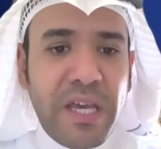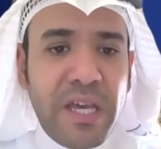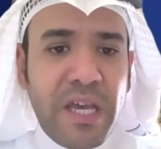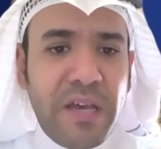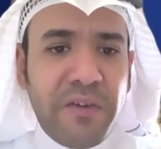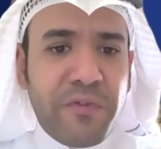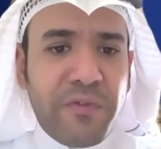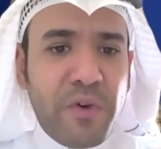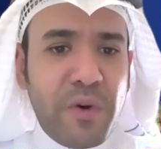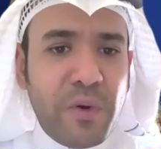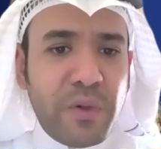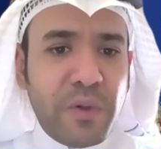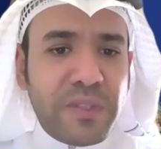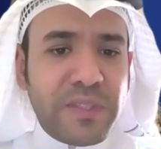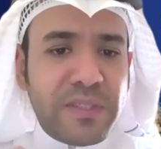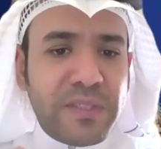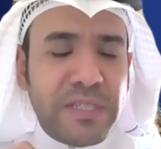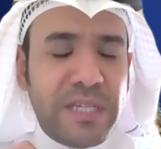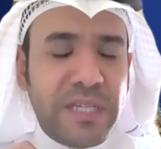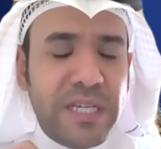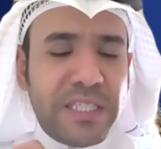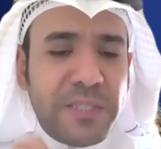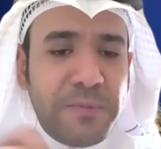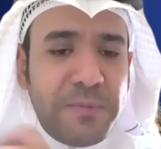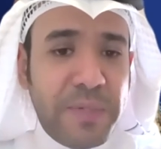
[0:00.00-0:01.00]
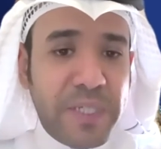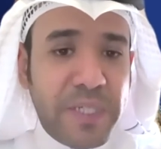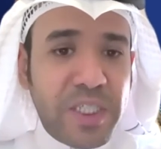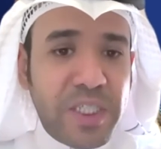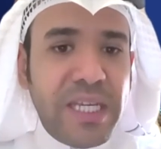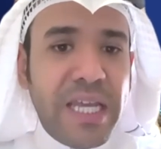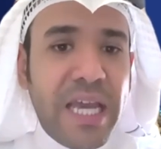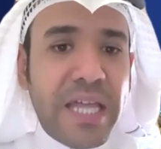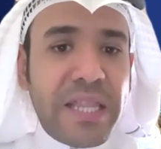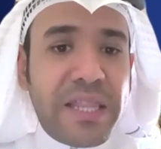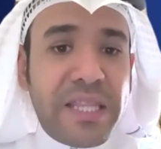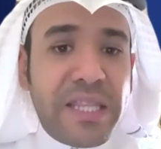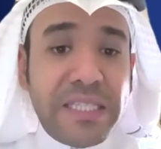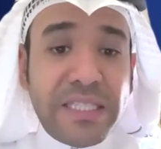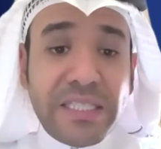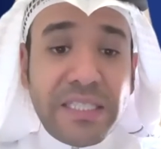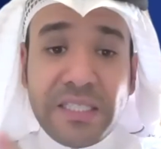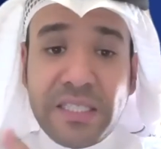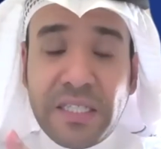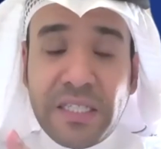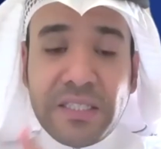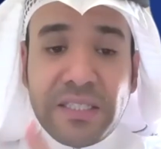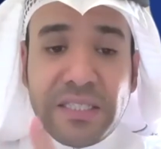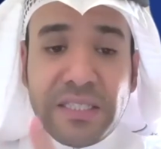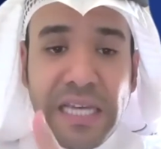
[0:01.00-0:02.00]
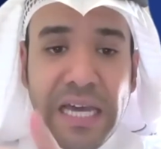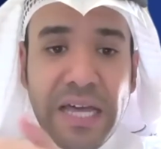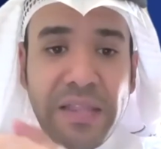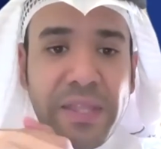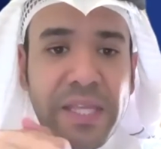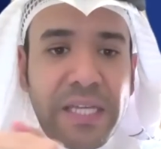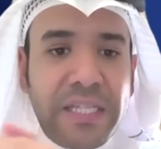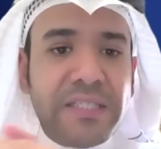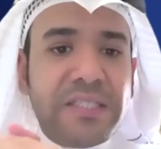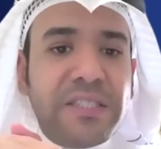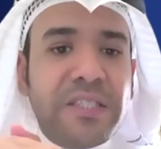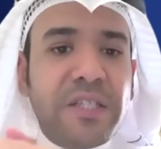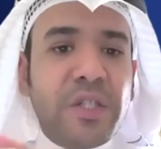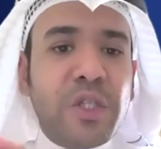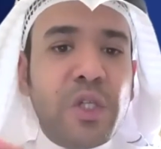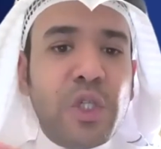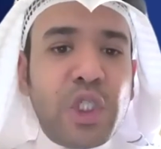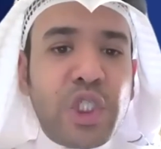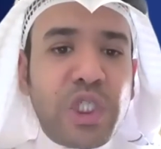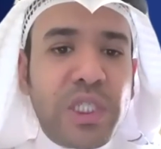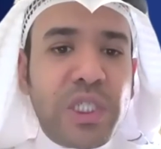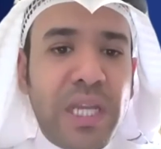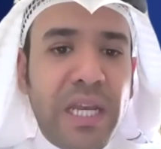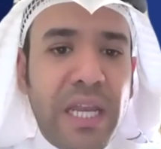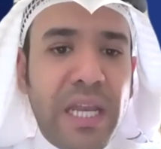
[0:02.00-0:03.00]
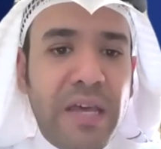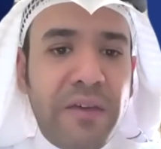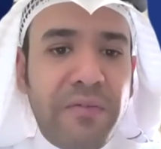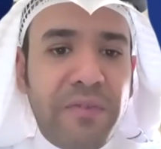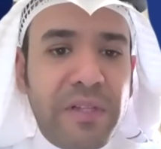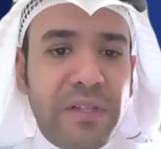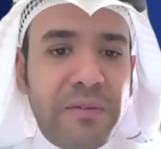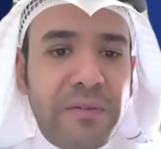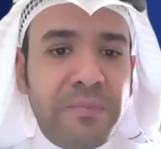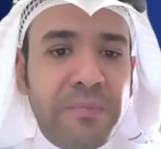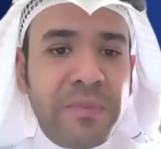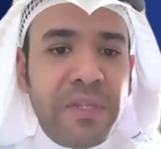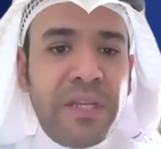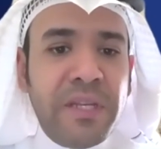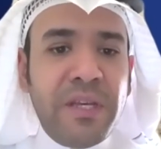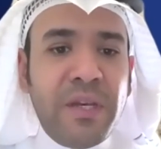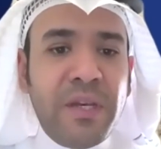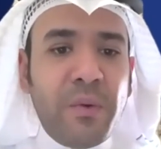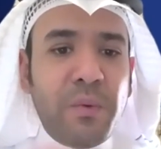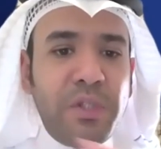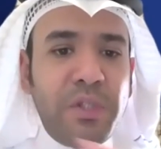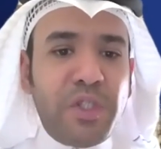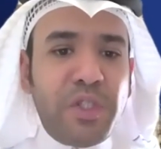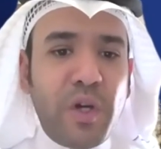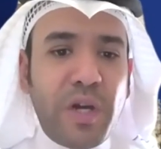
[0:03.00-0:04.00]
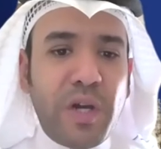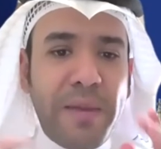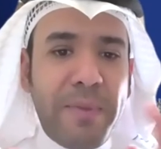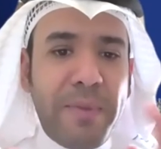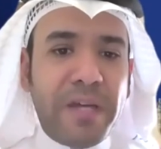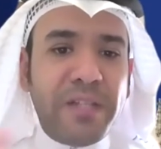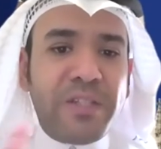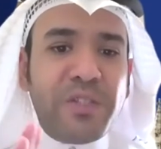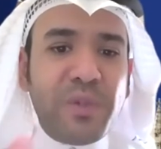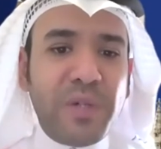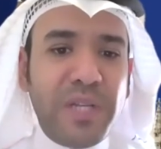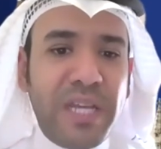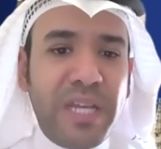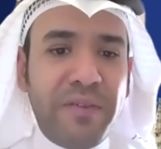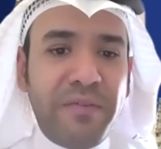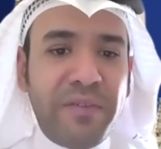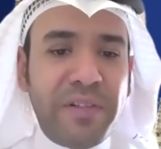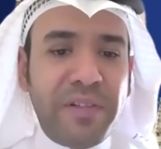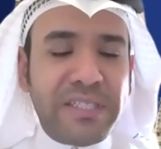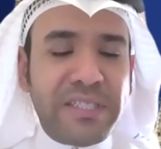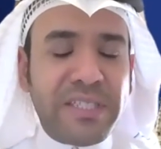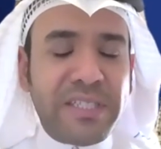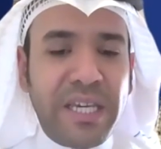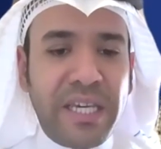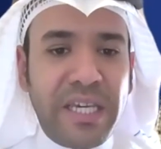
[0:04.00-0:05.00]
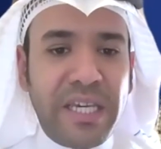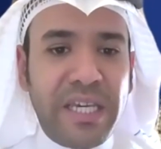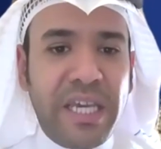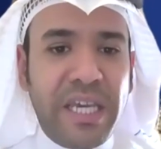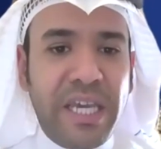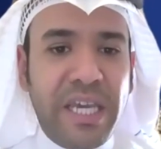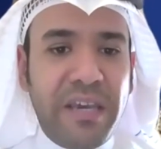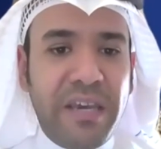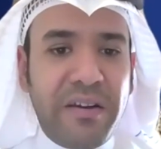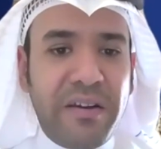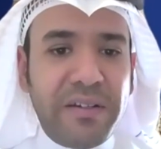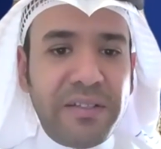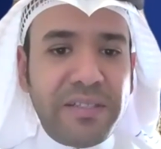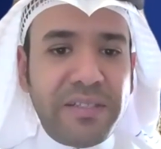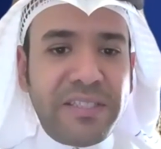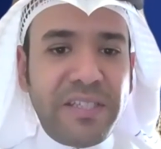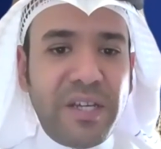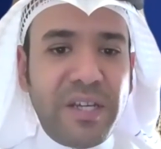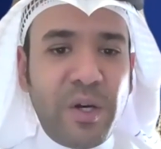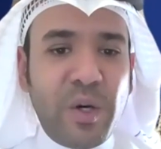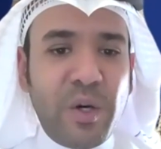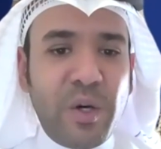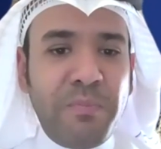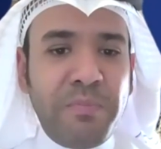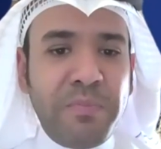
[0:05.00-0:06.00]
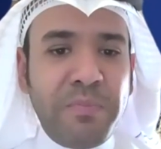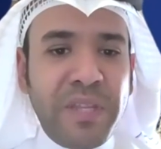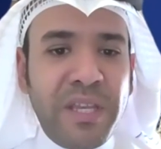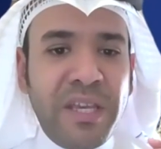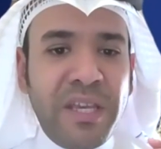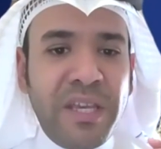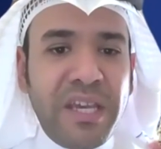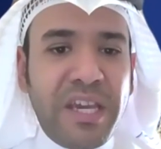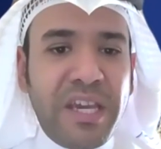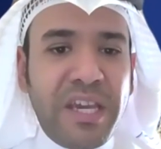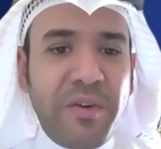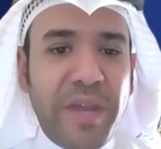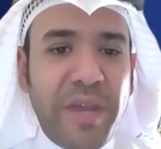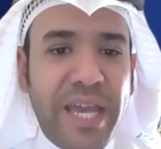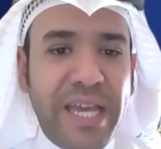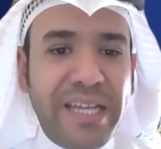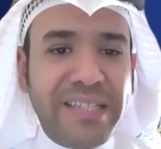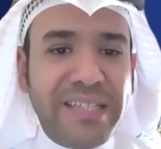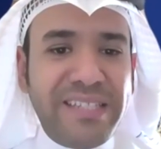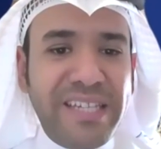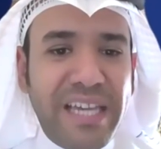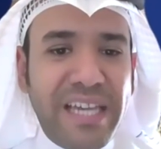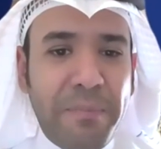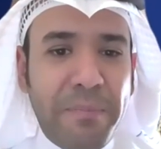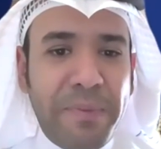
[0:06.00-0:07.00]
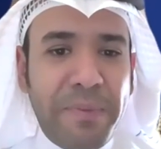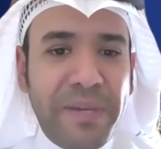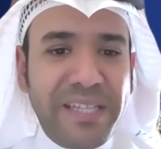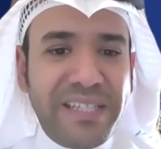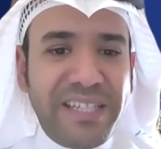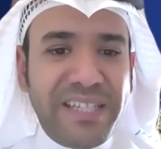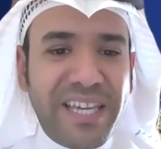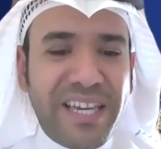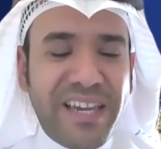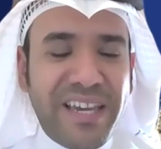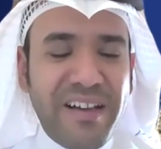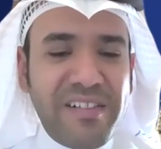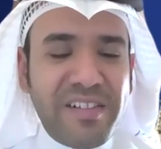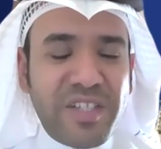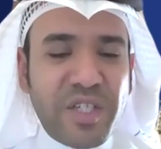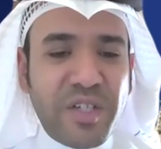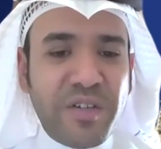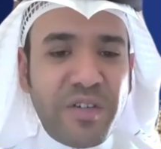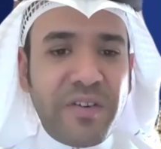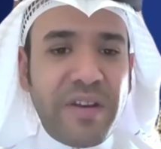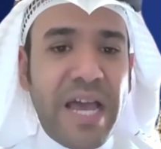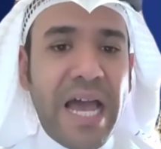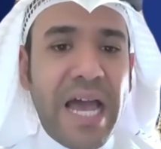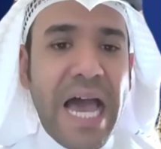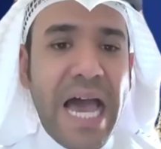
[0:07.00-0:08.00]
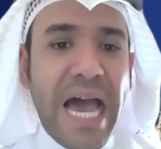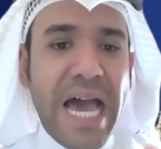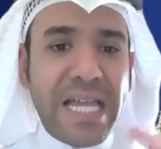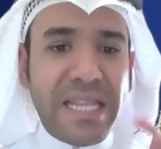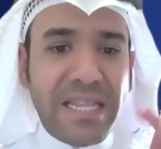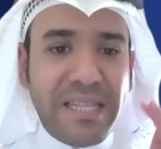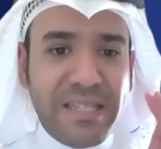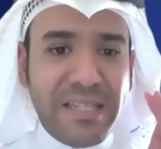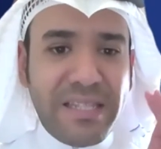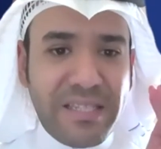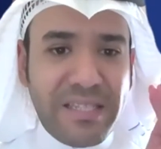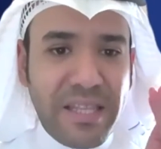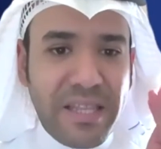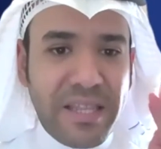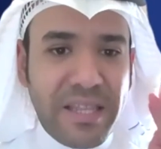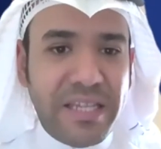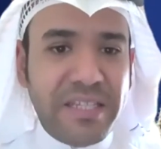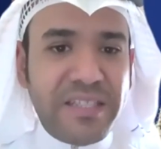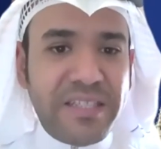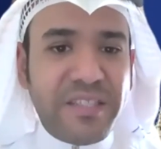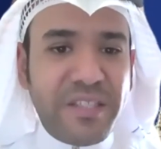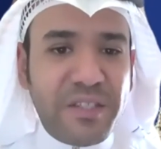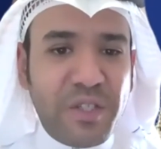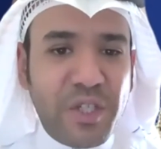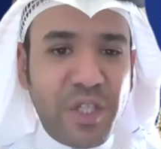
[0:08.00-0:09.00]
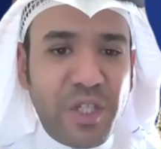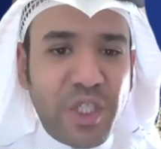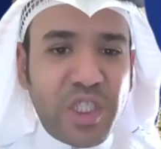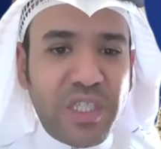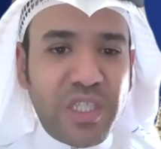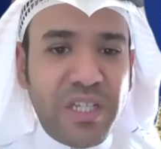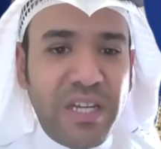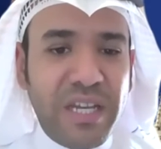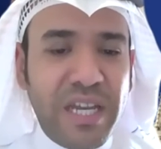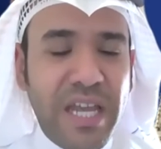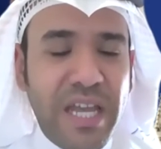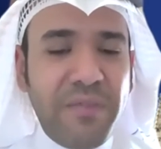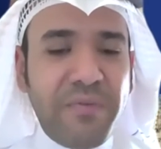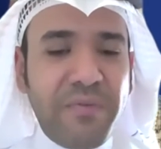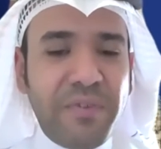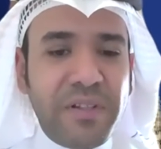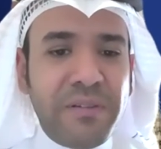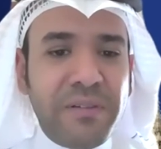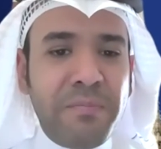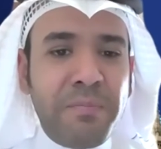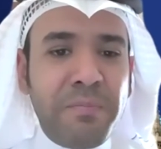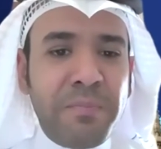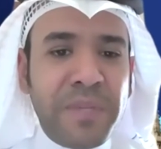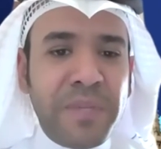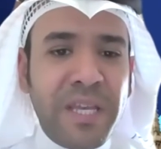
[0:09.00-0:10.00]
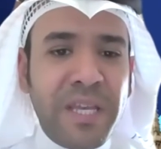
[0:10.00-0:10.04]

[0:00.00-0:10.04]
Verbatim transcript: of course, especially at this at the institutional level, we talk about two levels here. So, creating a PD culture at the institutional level,